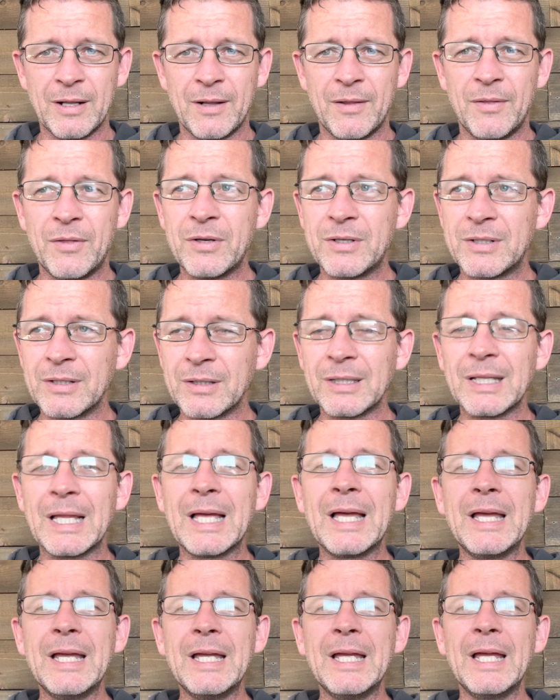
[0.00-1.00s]
The
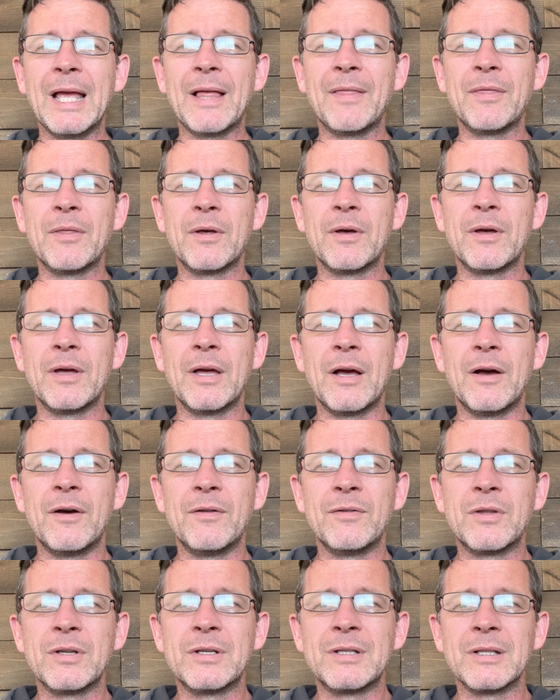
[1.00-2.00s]
delay and
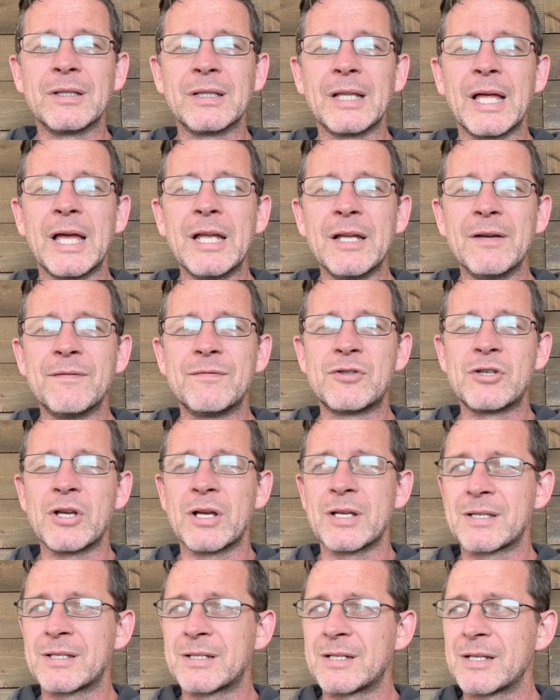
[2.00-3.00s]
the delay of
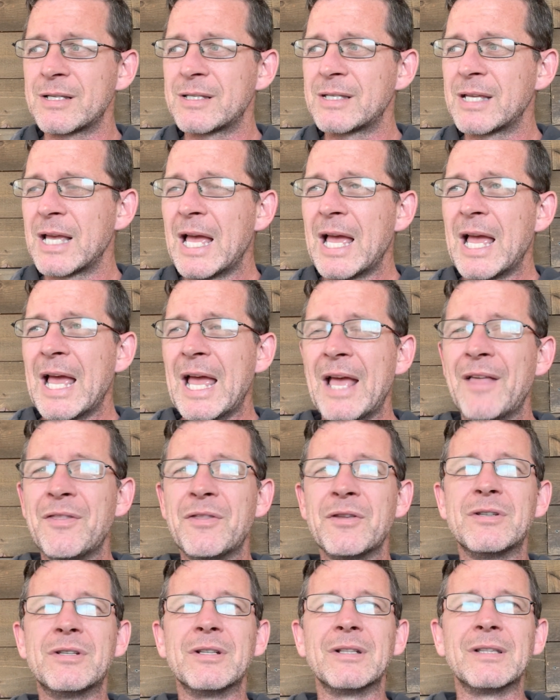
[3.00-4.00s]
justice and
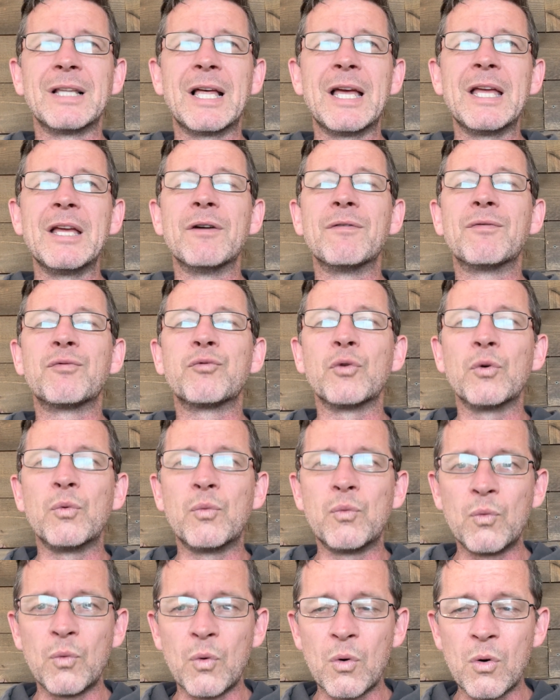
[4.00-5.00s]
the delay of
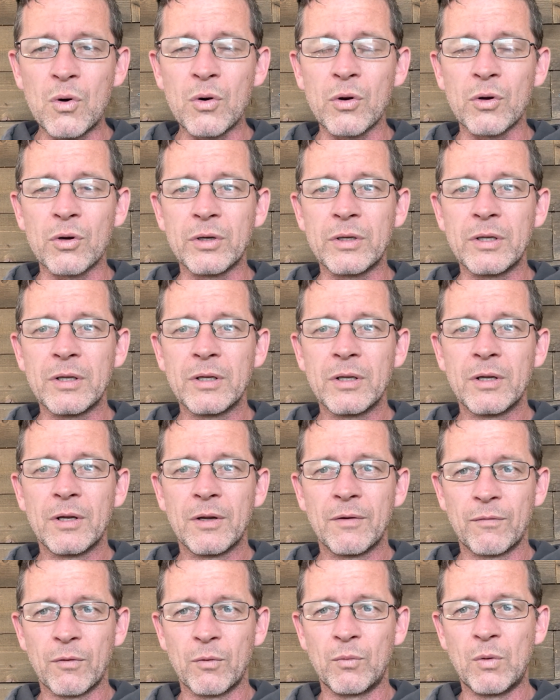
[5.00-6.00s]
reward
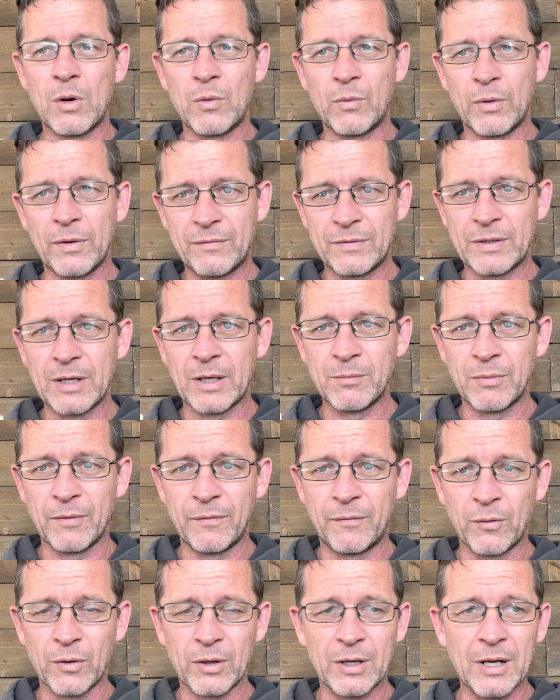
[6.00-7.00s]
for what we've done
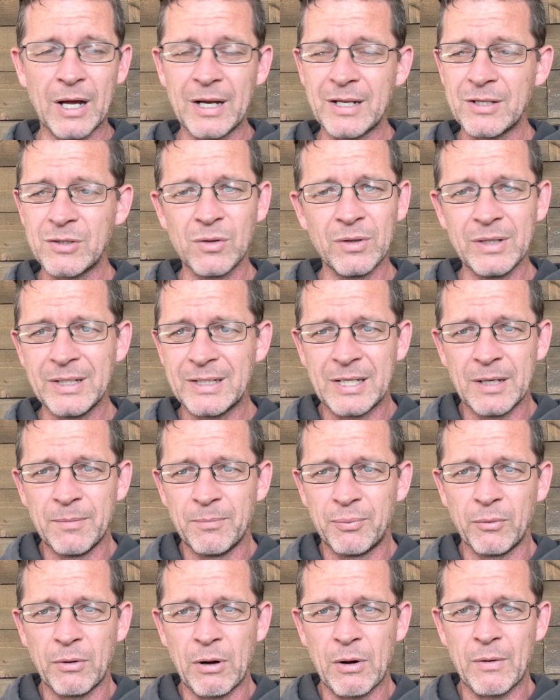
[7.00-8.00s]
before God is only
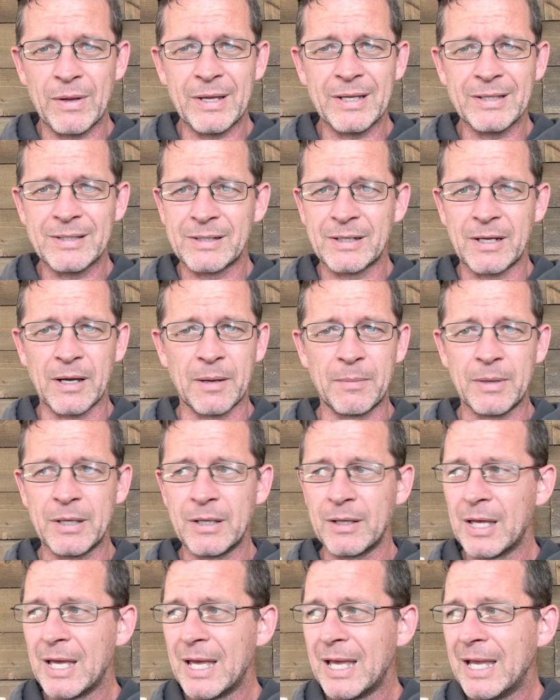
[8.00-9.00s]
temporary. It's
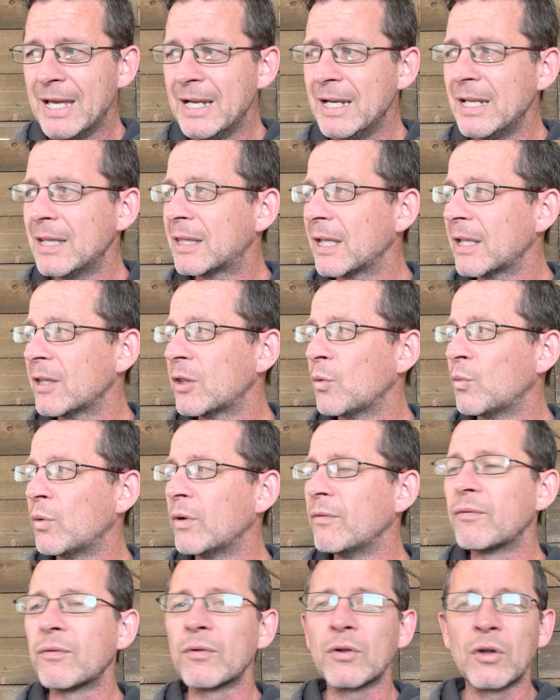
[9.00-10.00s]
coming. Anything that
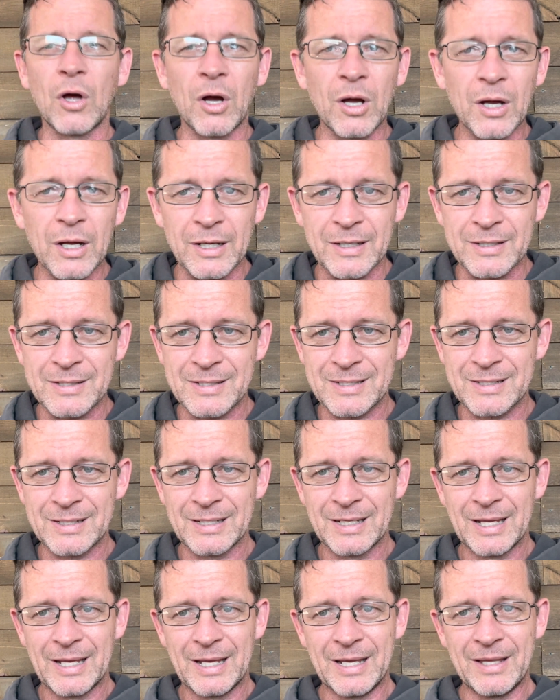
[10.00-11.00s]
we've lost
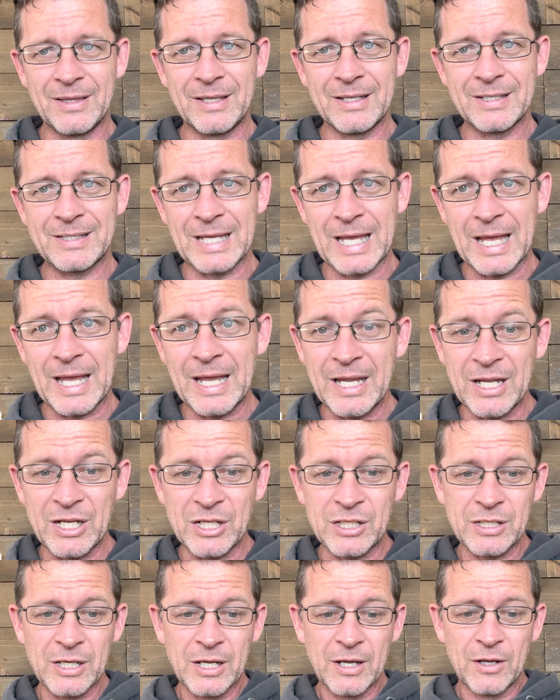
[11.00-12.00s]
in this
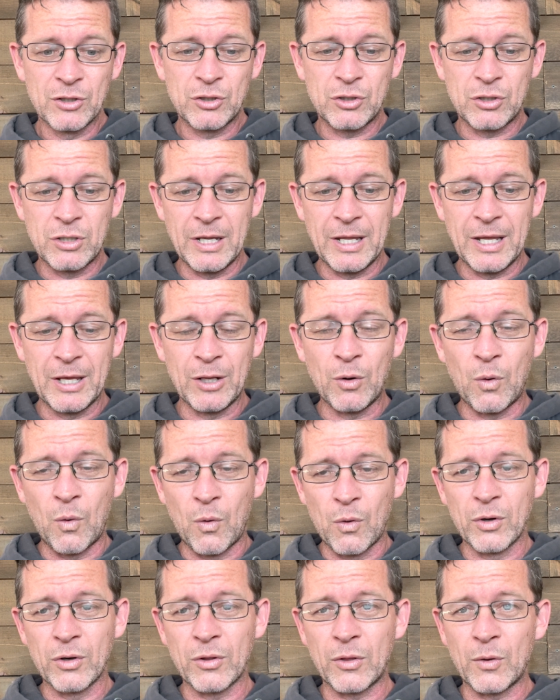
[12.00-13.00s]
age in
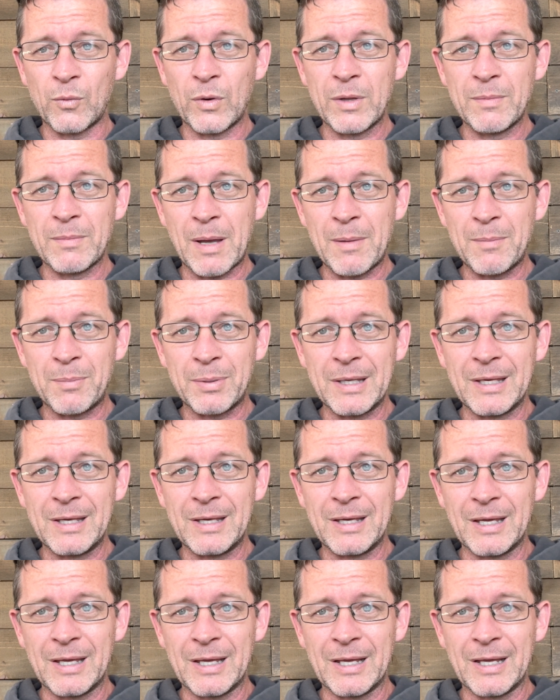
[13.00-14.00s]
order that we might
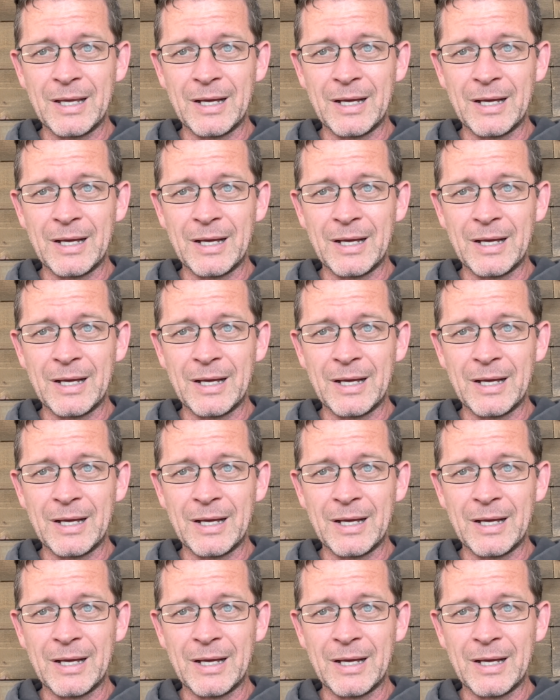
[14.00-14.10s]
be